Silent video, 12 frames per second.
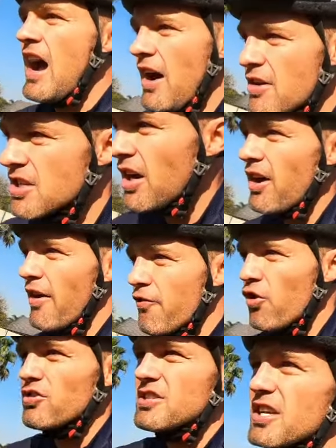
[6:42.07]

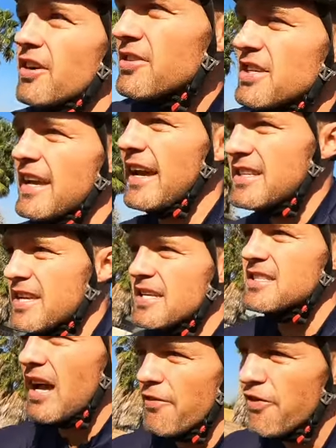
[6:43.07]
Of course, it's going to get
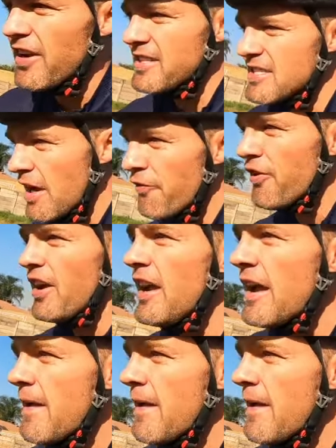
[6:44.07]
tougher and tougher